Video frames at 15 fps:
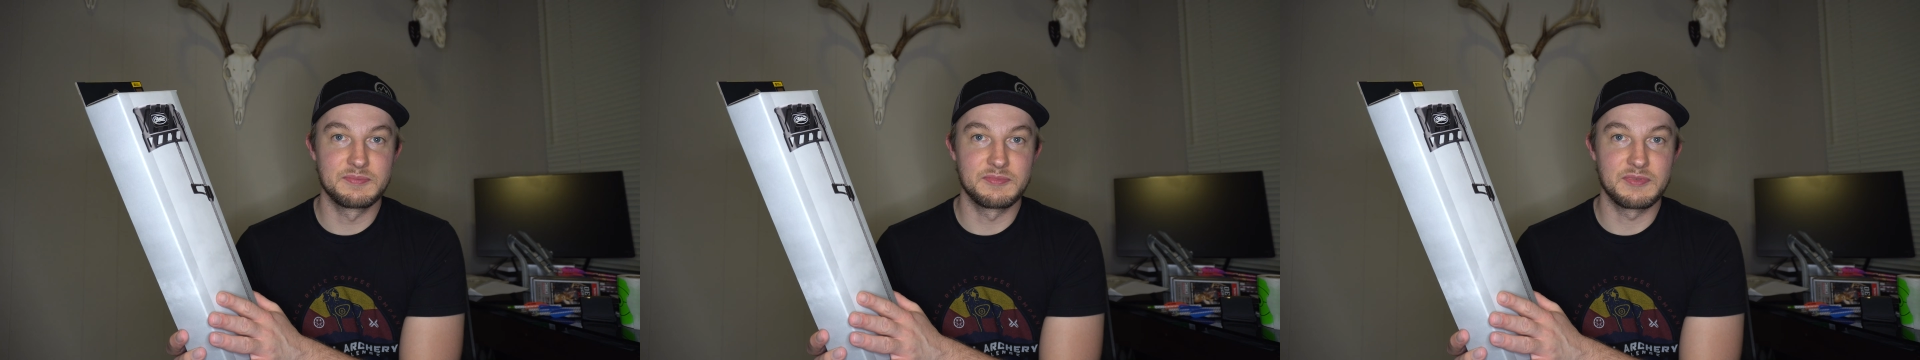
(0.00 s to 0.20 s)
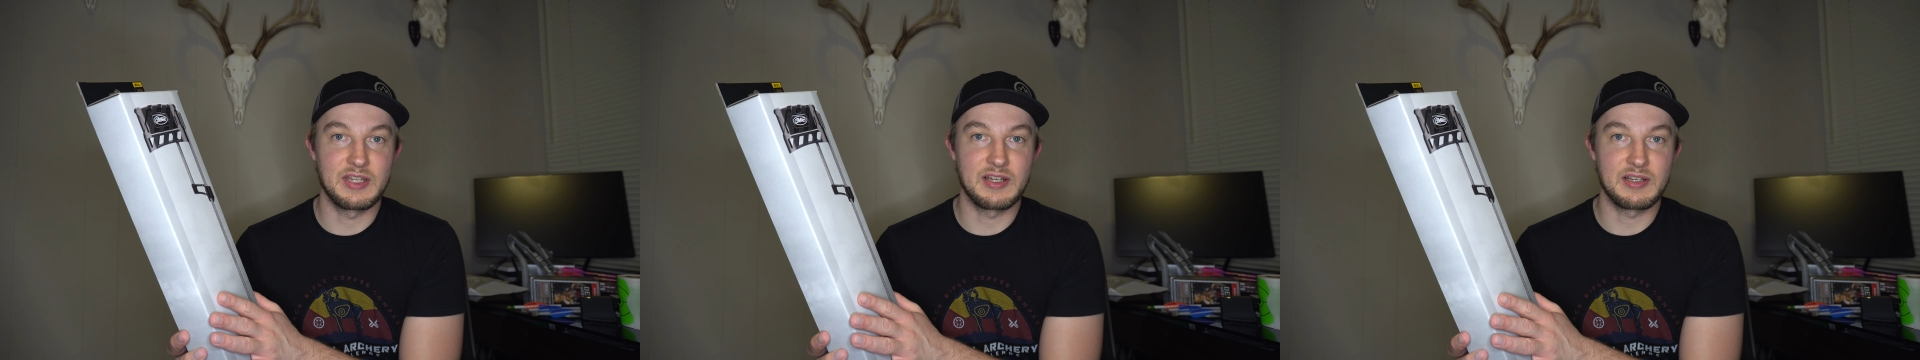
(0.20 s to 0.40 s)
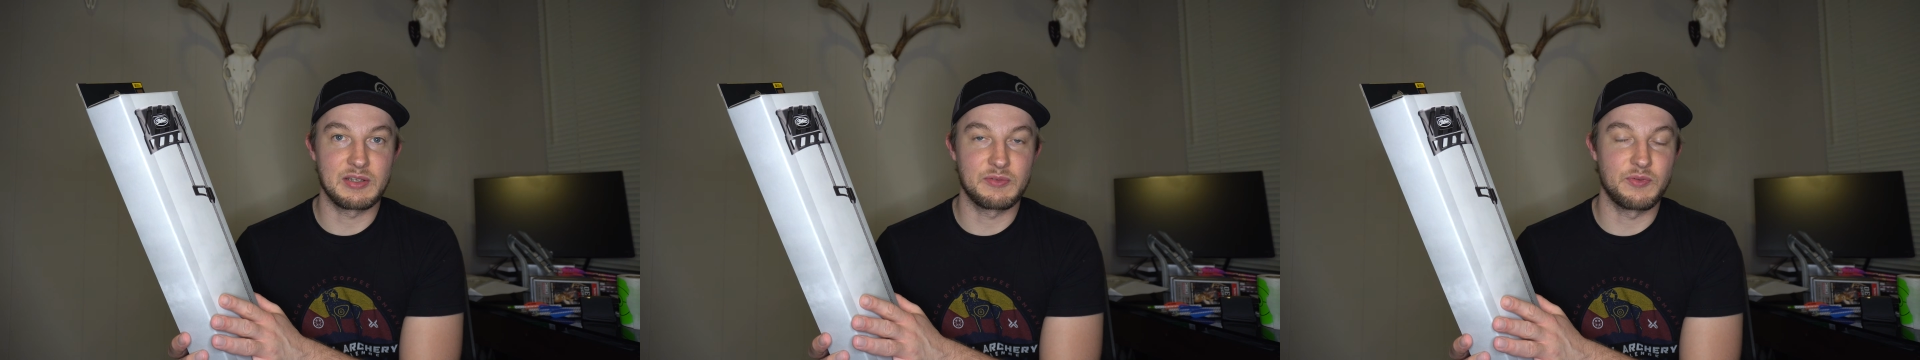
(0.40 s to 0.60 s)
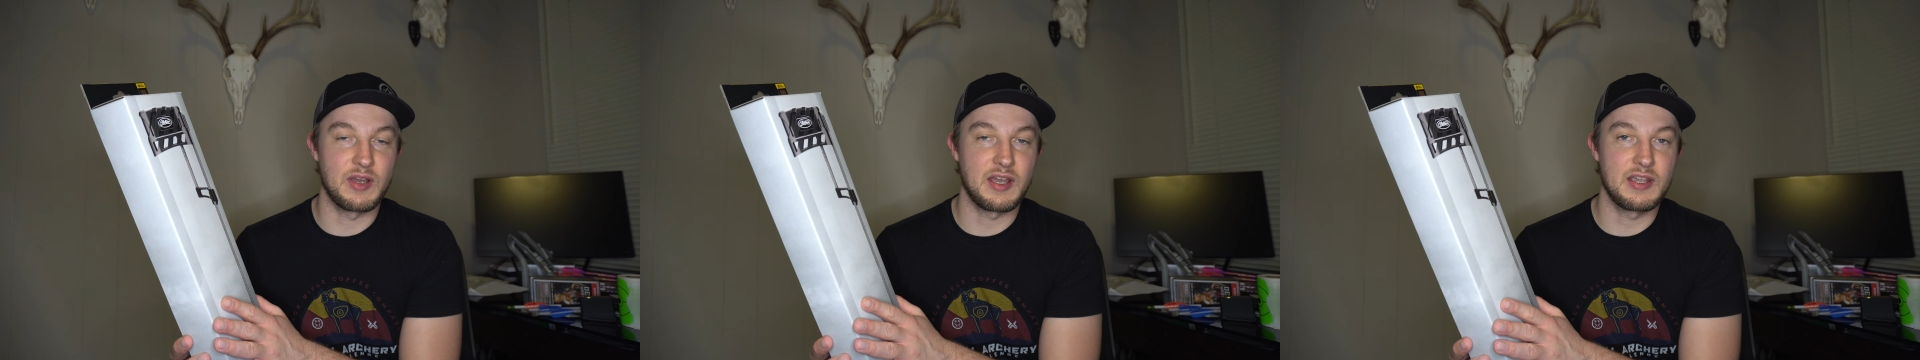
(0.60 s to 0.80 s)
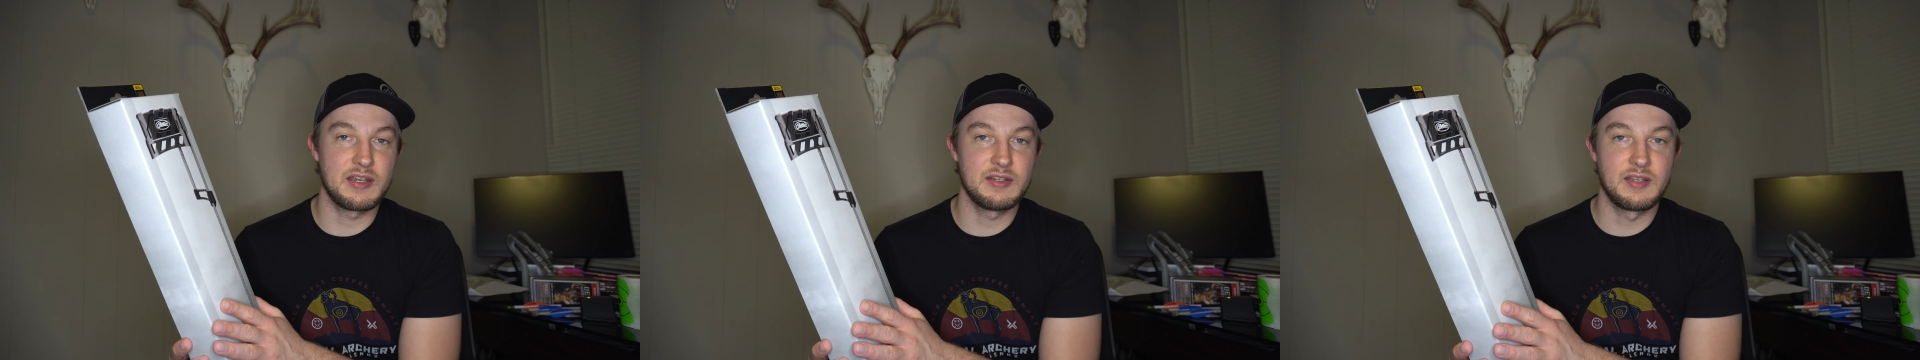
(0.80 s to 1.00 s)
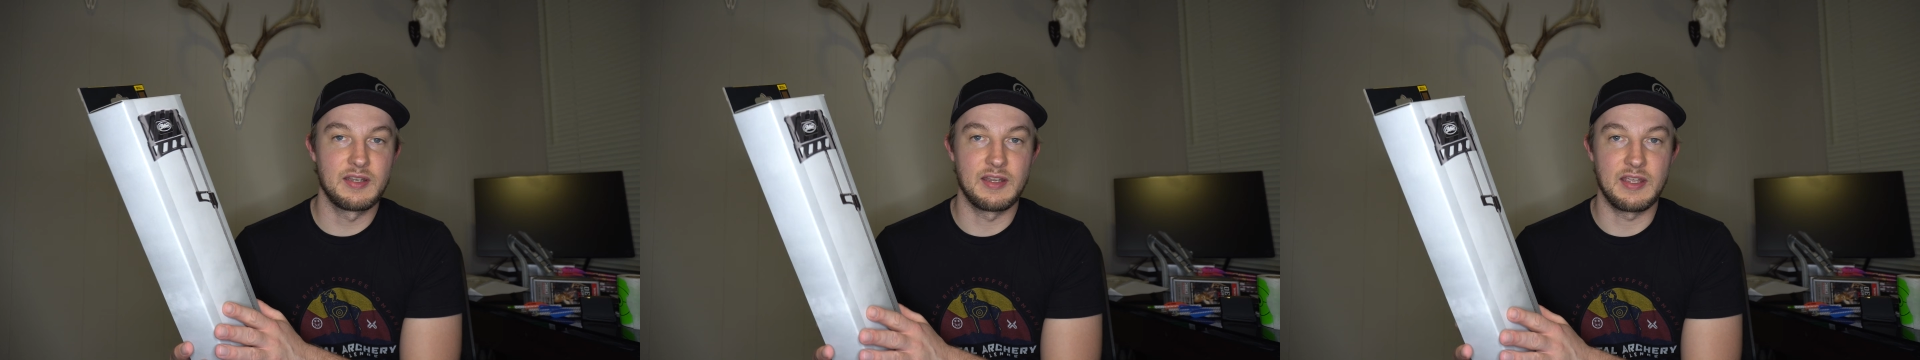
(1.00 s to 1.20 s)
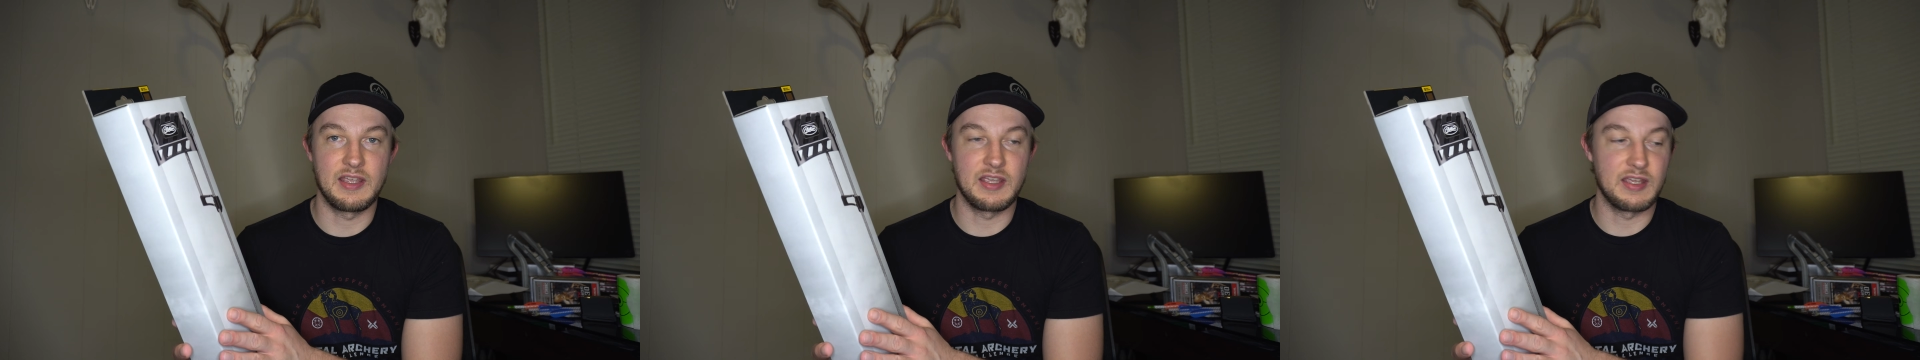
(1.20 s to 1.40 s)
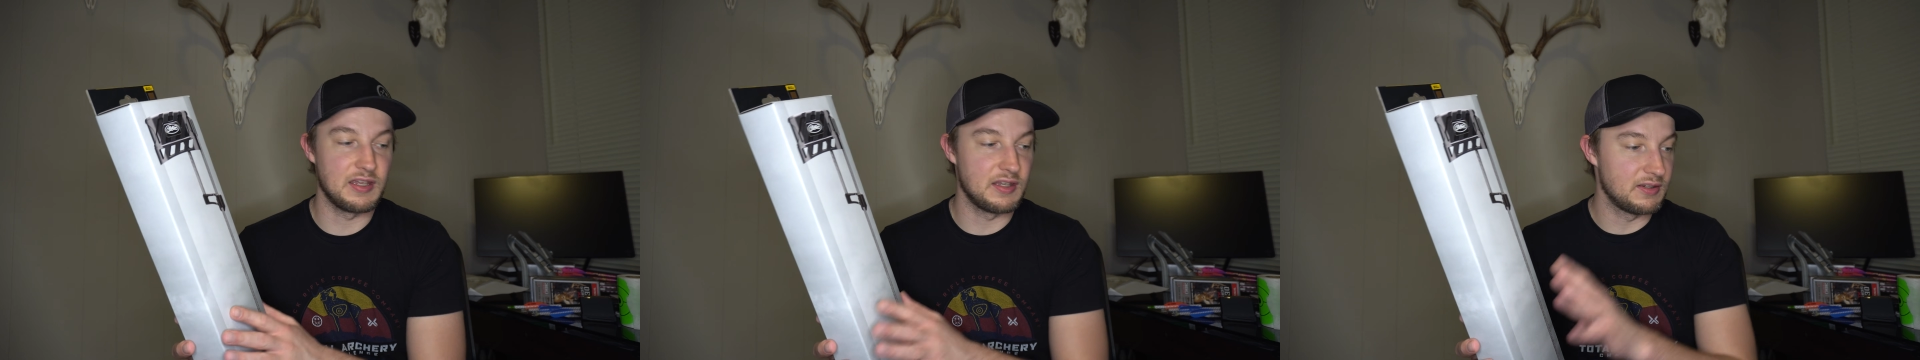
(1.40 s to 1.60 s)
that I could find,
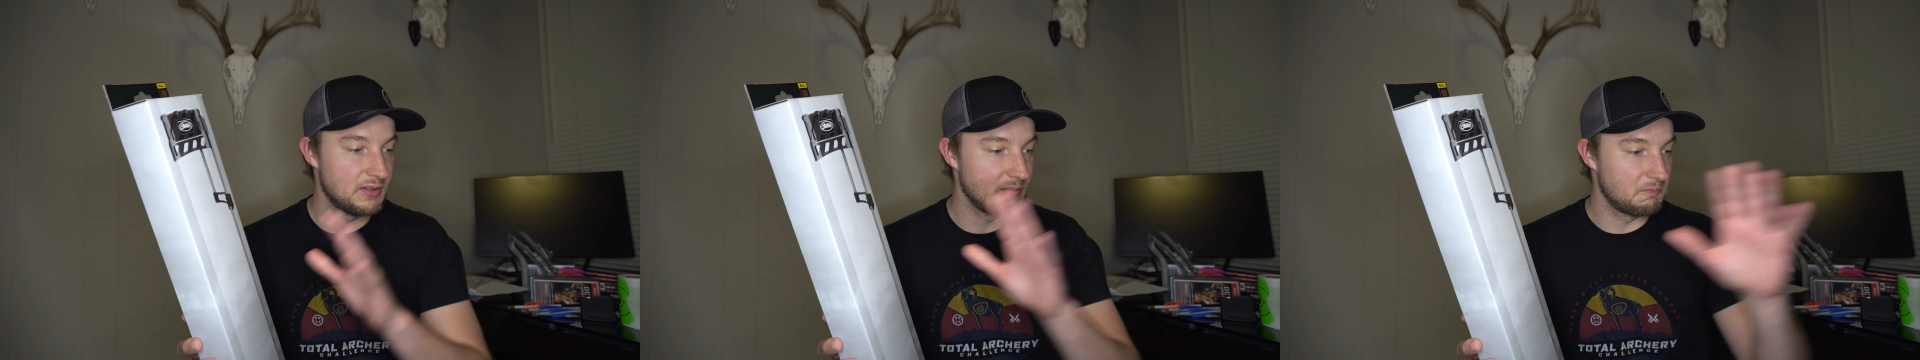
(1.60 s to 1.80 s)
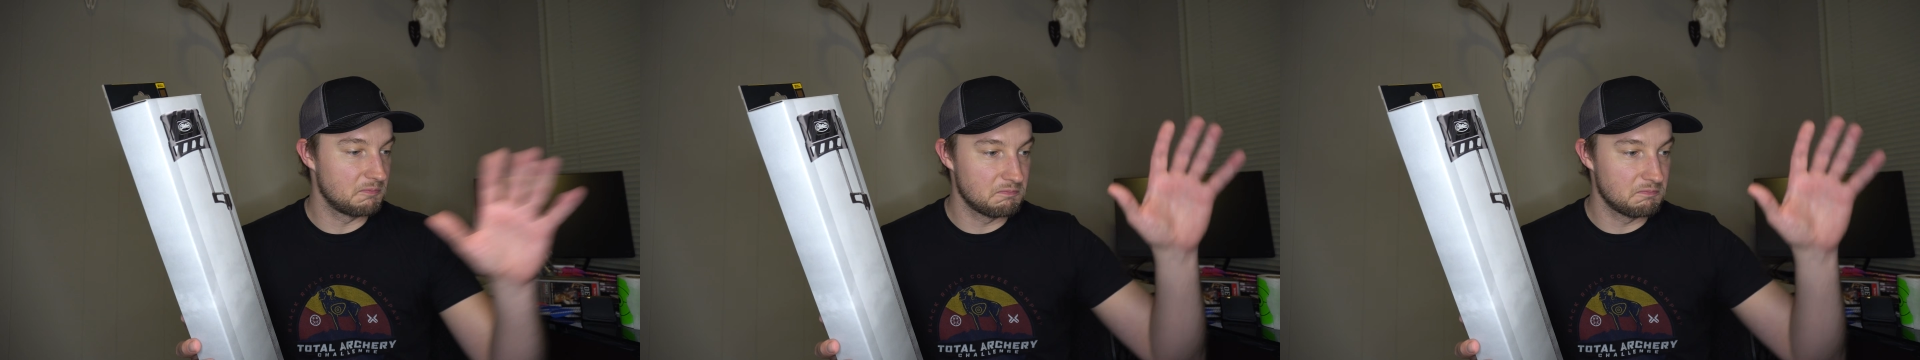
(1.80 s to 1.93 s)
and